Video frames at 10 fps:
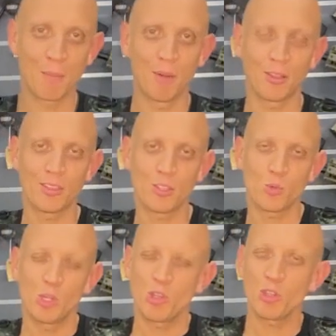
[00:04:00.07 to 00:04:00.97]
about this.
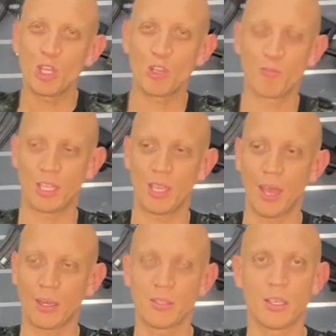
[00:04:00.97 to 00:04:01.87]
When you think of the
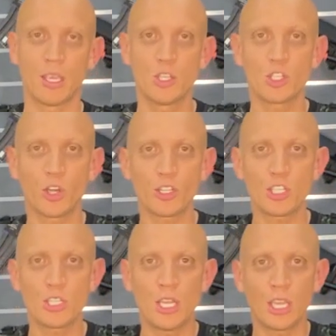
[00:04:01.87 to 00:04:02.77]
character, he's got to
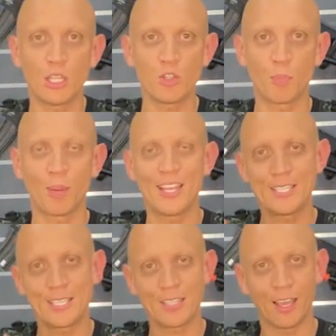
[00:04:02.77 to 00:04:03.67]
sneak into
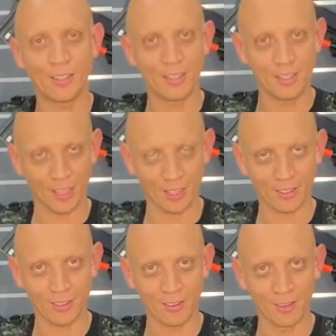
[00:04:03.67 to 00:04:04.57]
places
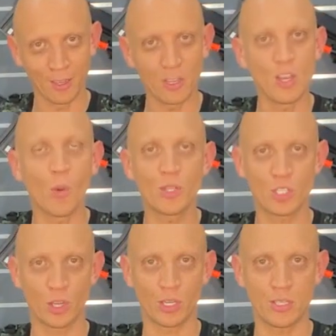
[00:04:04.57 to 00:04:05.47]
undetected. No one's
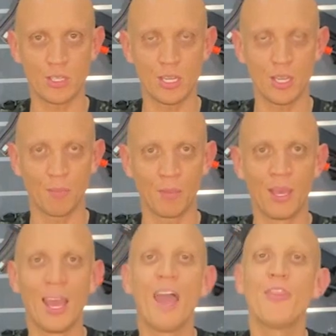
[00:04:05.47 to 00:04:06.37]
got to see him,
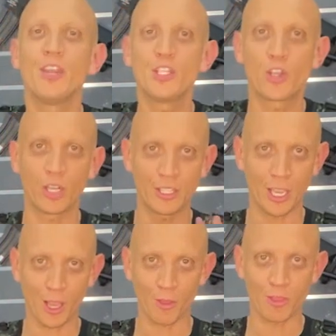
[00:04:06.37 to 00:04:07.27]
and then he's got to
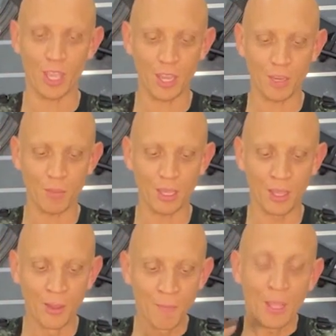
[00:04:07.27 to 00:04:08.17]
take out the enemy.
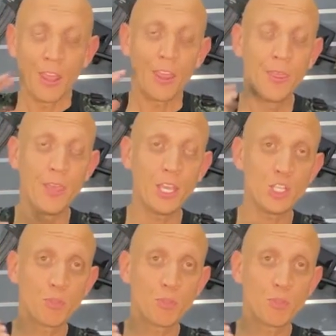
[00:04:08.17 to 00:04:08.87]
These